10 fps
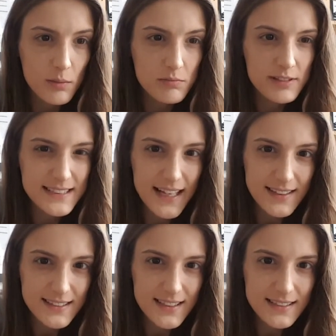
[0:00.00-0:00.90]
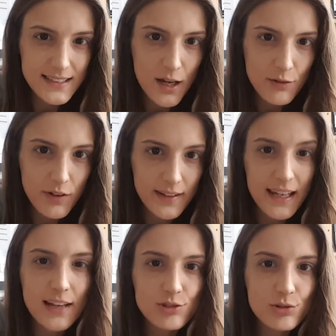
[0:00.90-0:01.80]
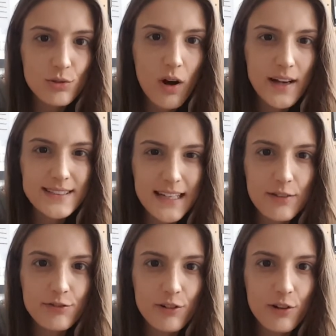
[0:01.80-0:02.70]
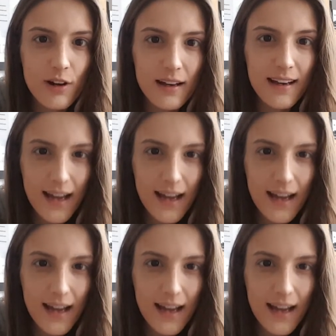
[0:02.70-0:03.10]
presents itself, like the actual idea for an